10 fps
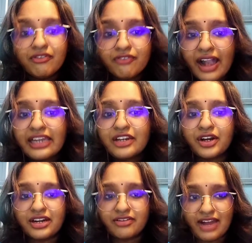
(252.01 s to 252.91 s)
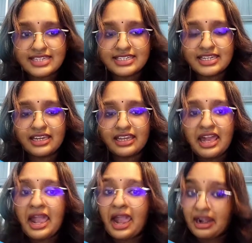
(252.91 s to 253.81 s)
Fagin got arrested
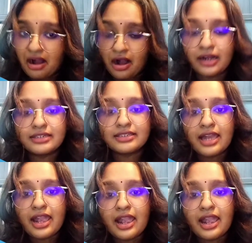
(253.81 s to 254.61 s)
and hanged,